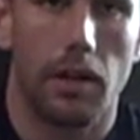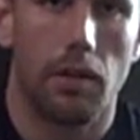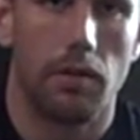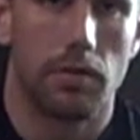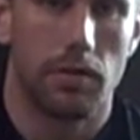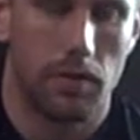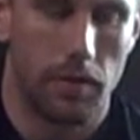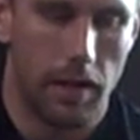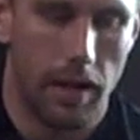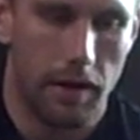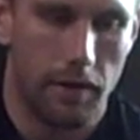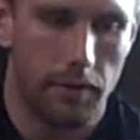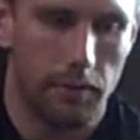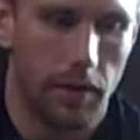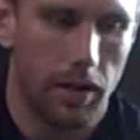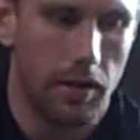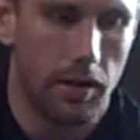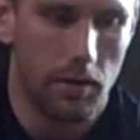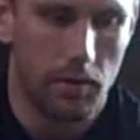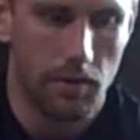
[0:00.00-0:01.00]
goes through that.
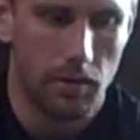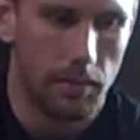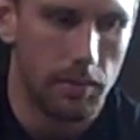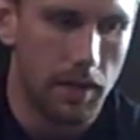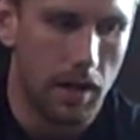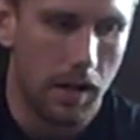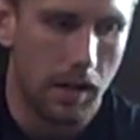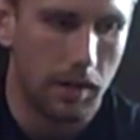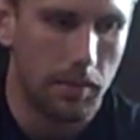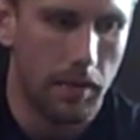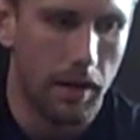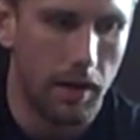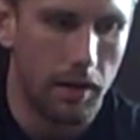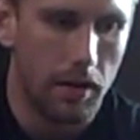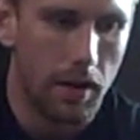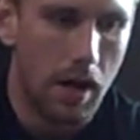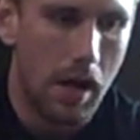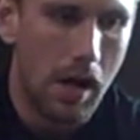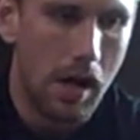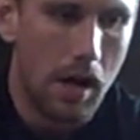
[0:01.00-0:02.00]
Everybody knows what I'm talking about.
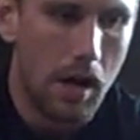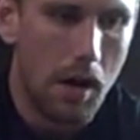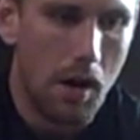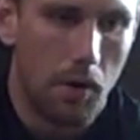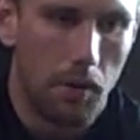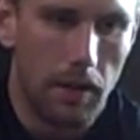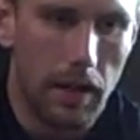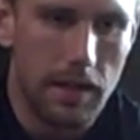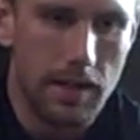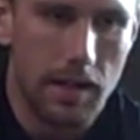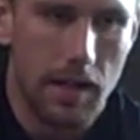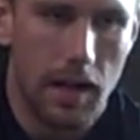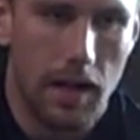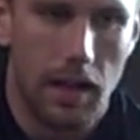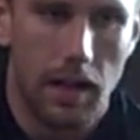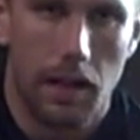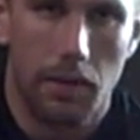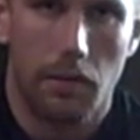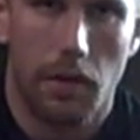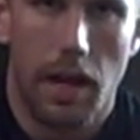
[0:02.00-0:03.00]
Well, that's kind
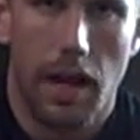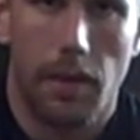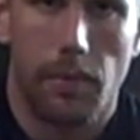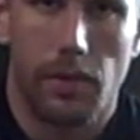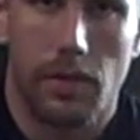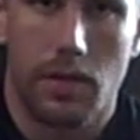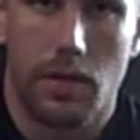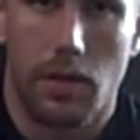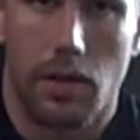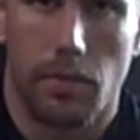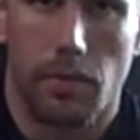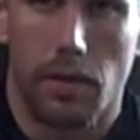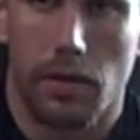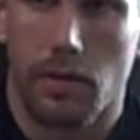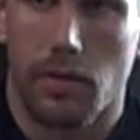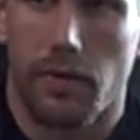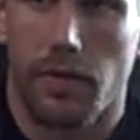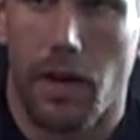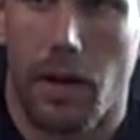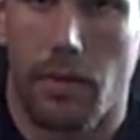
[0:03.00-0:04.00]
of like what happens to your
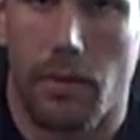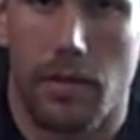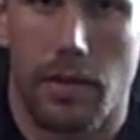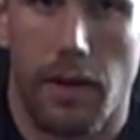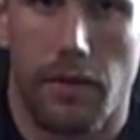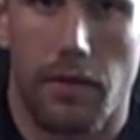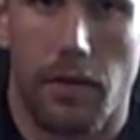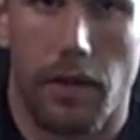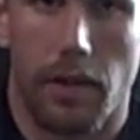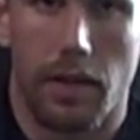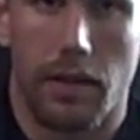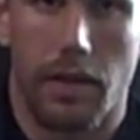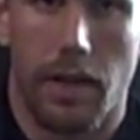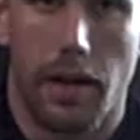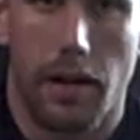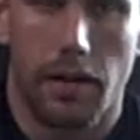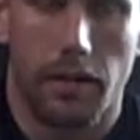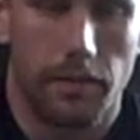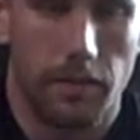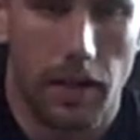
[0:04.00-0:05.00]
muscle fibers after they
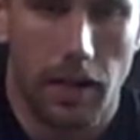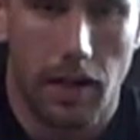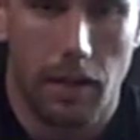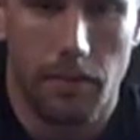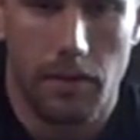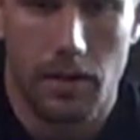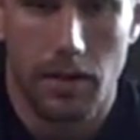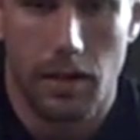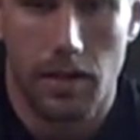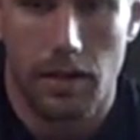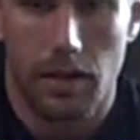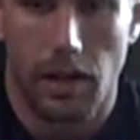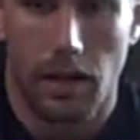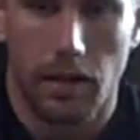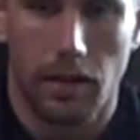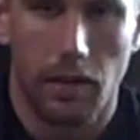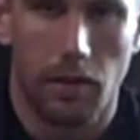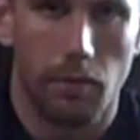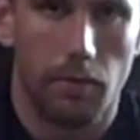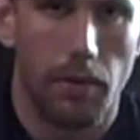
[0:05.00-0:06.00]
tear. They come into this
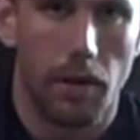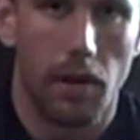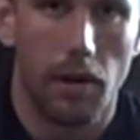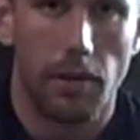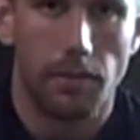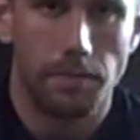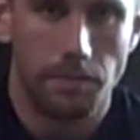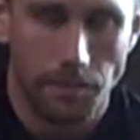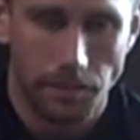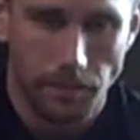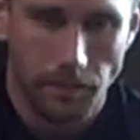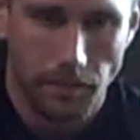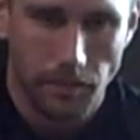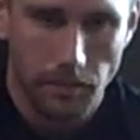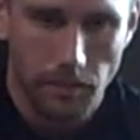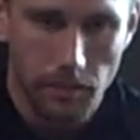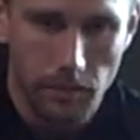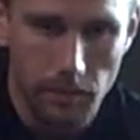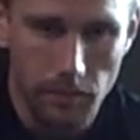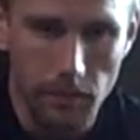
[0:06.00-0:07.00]
little ball.
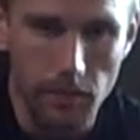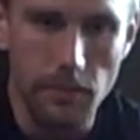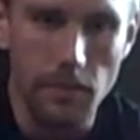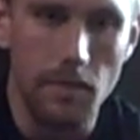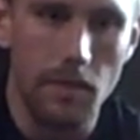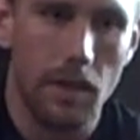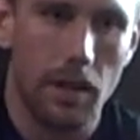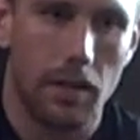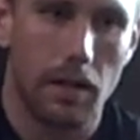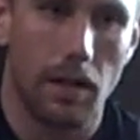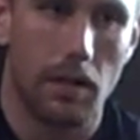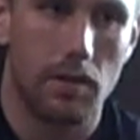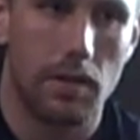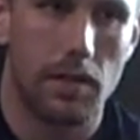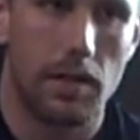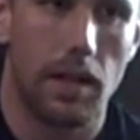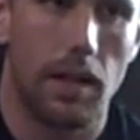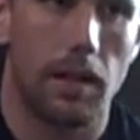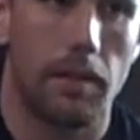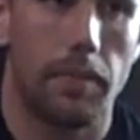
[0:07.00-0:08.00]
Now
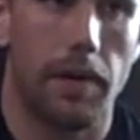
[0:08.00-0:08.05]
just think